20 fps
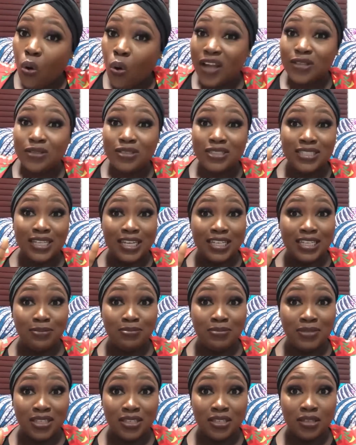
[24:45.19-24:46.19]
Or are you
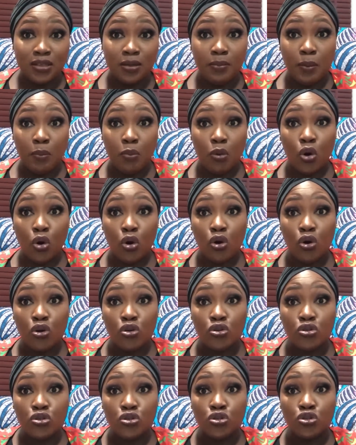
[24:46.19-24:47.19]
telling me, Bimbo,
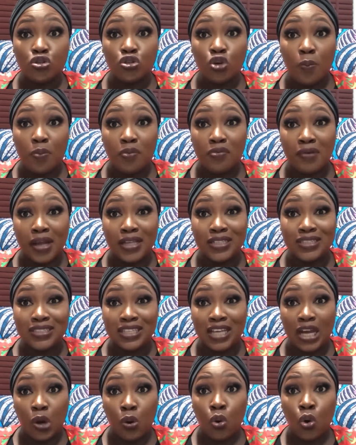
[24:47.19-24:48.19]
stop
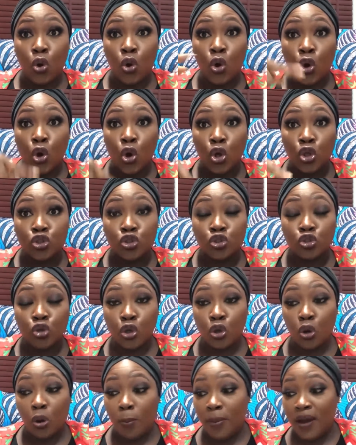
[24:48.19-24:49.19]
right now,
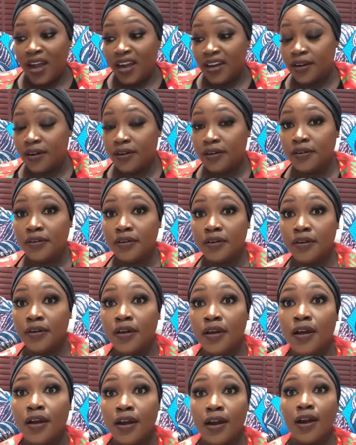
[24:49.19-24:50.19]
turn your back,
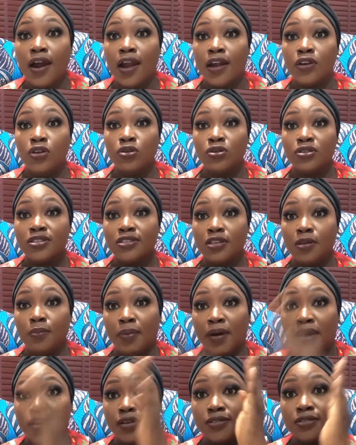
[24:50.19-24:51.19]
carry your
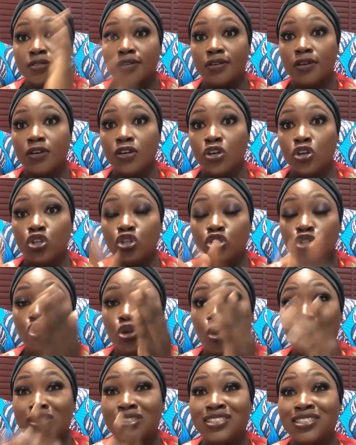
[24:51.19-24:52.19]
slippers,
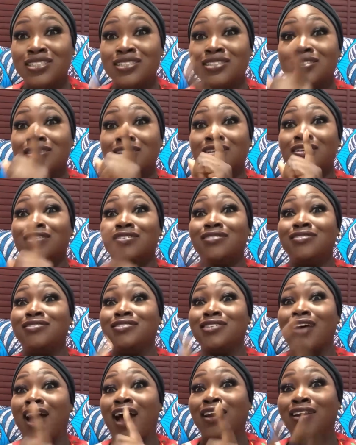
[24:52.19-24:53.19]
dust it,
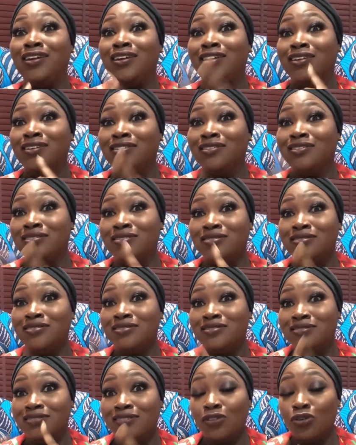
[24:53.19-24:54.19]
sorry,
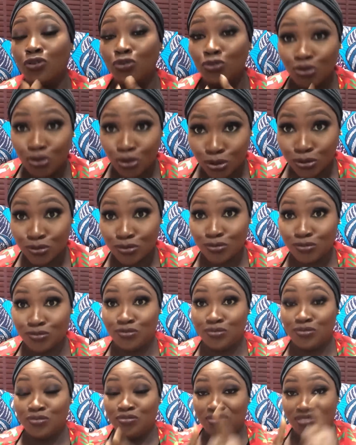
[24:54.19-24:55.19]
run?
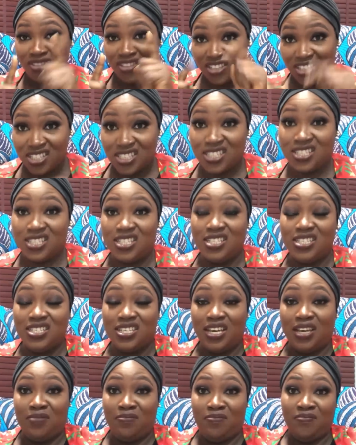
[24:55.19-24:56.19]
This is the
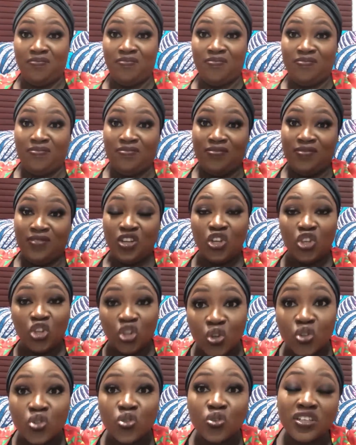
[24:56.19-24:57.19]
time.
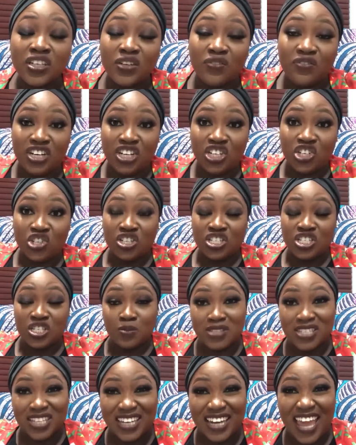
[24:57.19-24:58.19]
Not only in
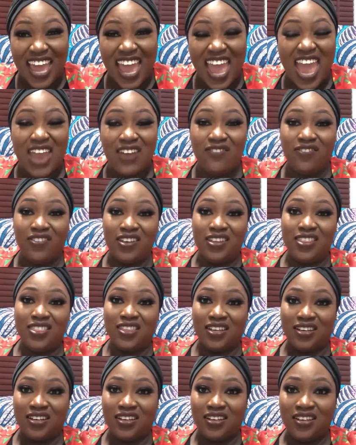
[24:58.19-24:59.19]
relationships, in
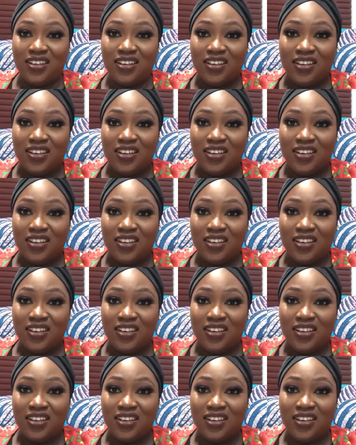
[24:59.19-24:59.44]
everything.